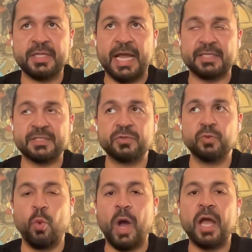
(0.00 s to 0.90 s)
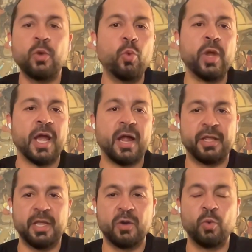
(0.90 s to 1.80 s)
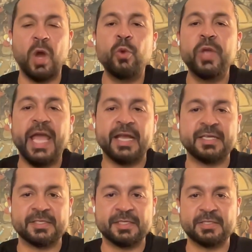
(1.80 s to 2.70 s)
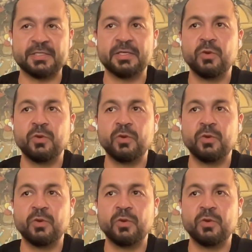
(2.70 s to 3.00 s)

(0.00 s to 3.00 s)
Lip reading: that why we are here, why we exist,